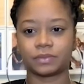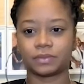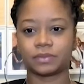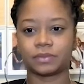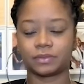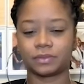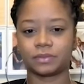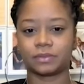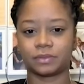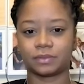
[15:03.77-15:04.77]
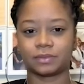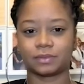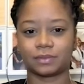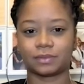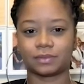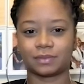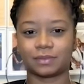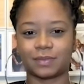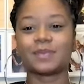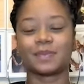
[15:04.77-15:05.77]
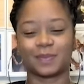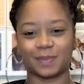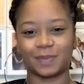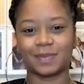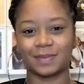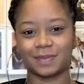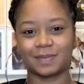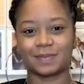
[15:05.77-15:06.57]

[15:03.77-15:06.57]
[no speech]